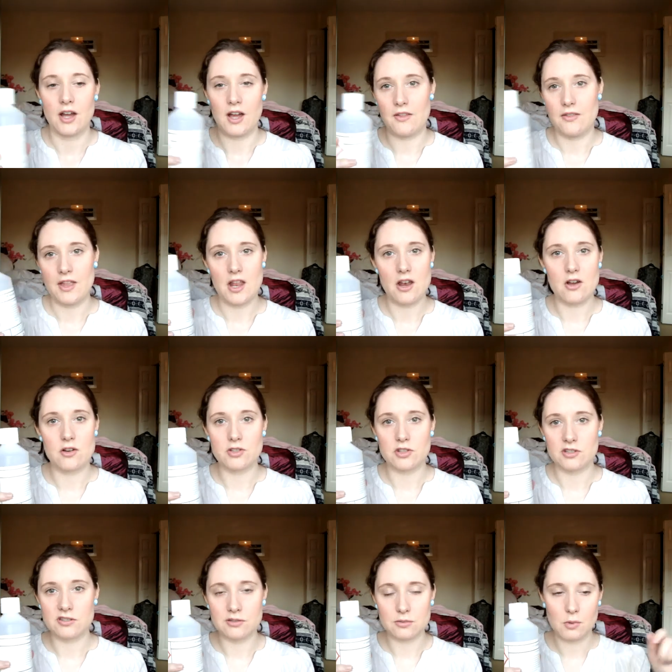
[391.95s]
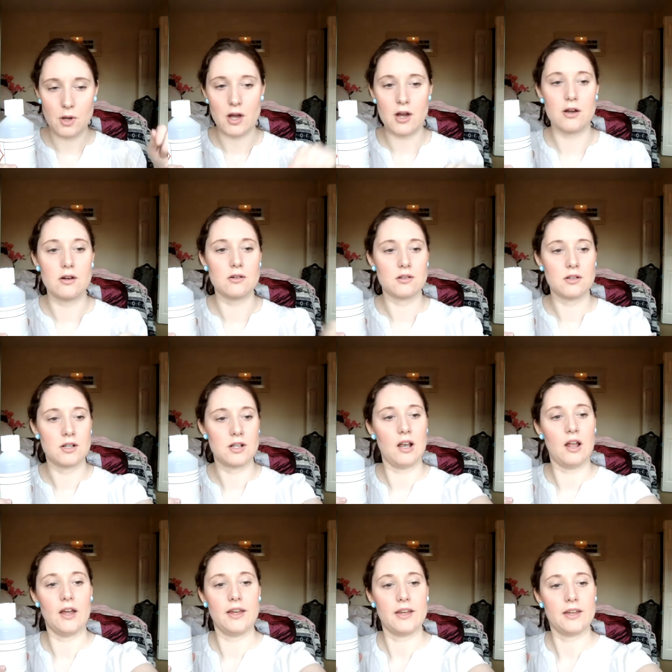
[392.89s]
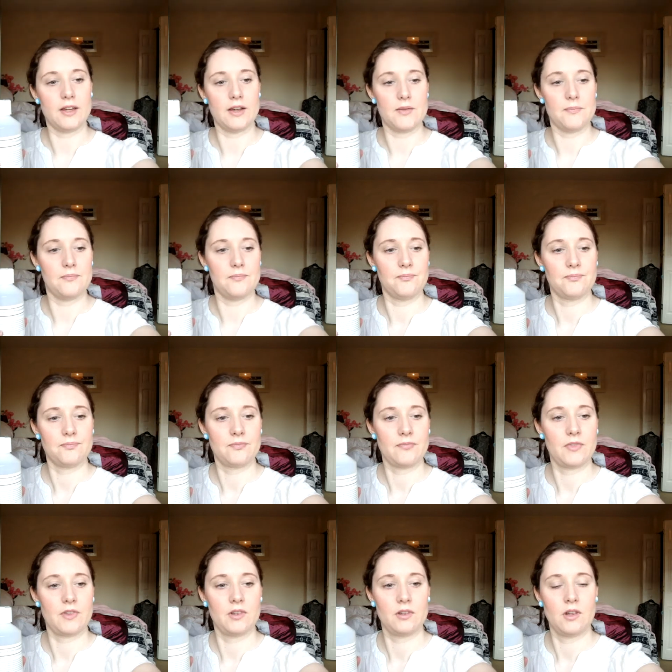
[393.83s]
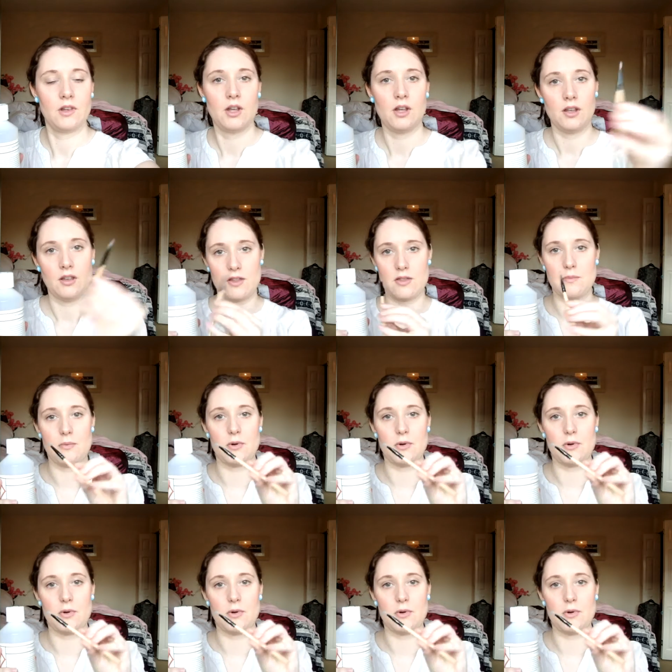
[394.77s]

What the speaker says: And then I'll just swirl like the